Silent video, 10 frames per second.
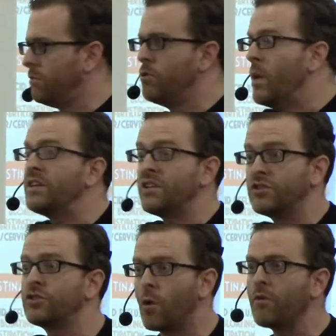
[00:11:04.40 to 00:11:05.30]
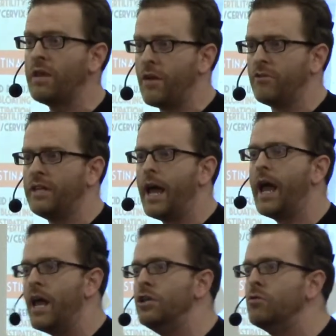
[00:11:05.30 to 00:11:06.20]
you went to the store the other day
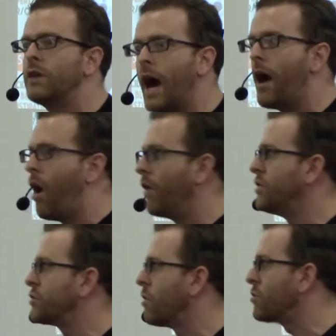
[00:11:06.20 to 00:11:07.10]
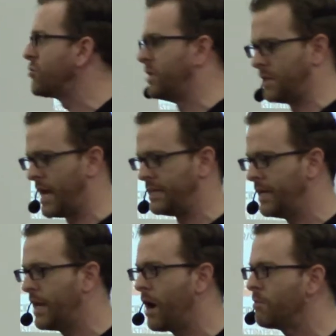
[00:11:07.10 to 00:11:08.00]
and you got all these groceries. I
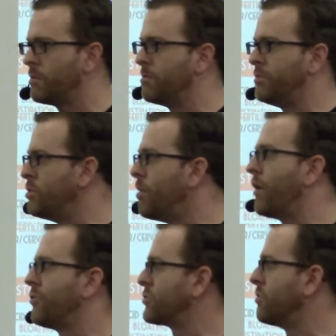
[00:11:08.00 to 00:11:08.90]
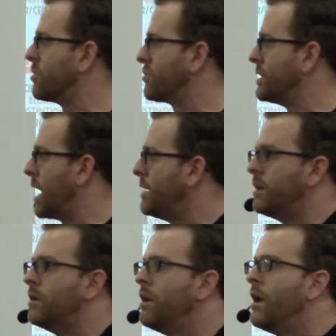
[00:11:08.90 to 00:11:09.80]
did. I don't remember. You bought those groceries. I
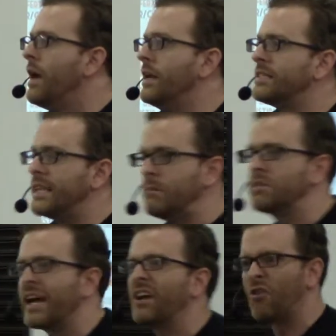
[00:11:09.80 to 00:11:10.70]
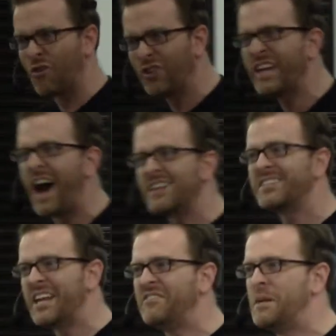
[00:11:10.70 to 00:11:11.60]
didn't. And it seems like an early
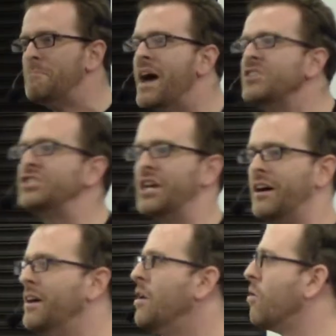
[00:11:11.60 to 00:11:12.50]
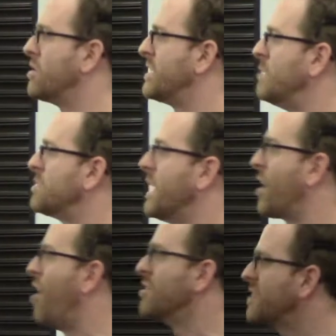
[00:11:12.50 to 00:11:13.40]
onset of dementia, or it seems like
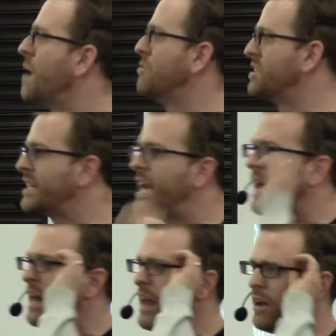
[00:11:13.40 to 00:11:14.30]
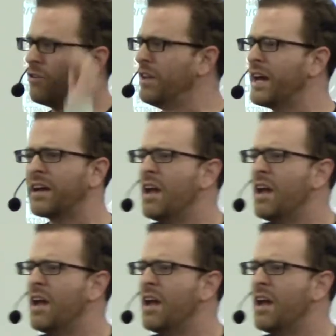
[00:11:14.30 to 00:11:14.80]
Alzheimer's kicking in. You're like,